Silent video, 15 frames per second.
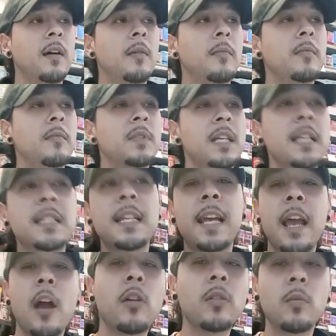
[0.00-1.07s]
sense the
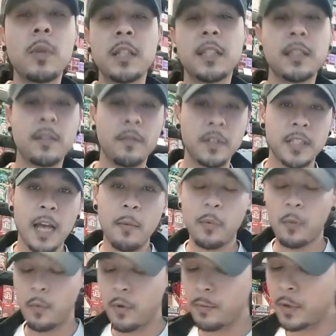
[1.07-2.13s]
characteristics of a type of
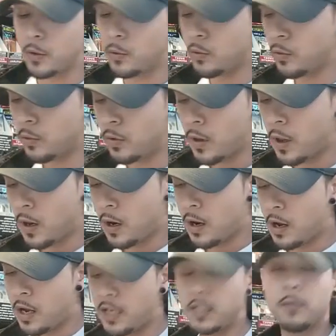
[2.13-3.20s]
woman who
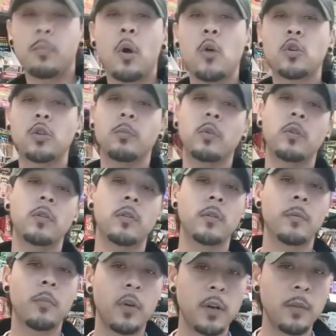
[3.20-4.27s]
is approachable.
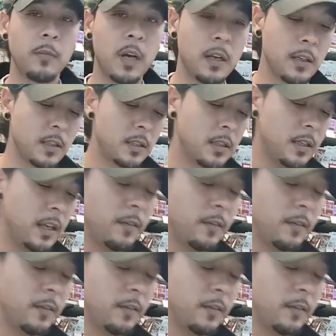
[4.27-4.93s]
Pretty much. If